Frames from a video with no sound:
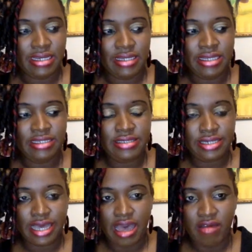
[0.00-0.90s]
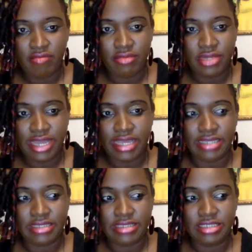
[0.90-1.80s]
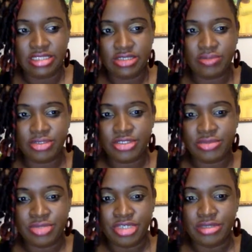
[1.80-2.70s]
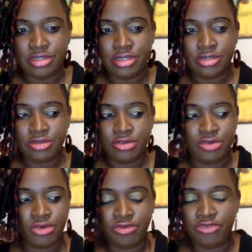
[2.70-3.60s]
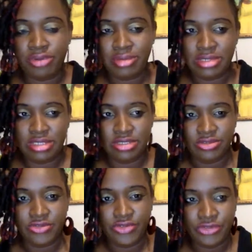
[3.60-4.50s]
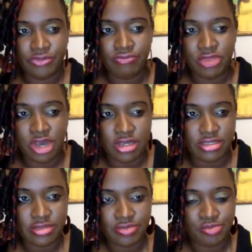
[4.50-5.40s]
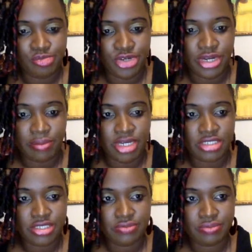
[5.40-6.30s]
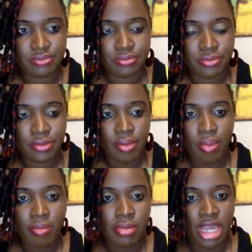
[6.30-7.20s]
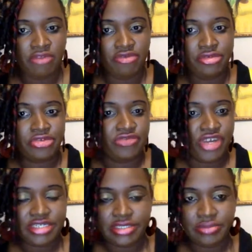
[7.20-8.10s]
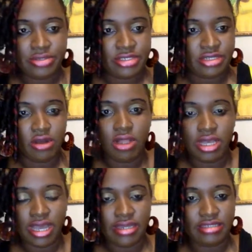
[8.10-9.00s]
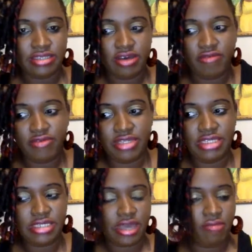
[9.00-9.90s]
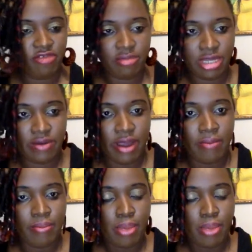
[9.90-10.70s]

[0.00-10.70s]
need to come like it's supposed to be grown from the dust, pretty much. Like fruits, vegetables, and all the kind of stuff need to come from the ground.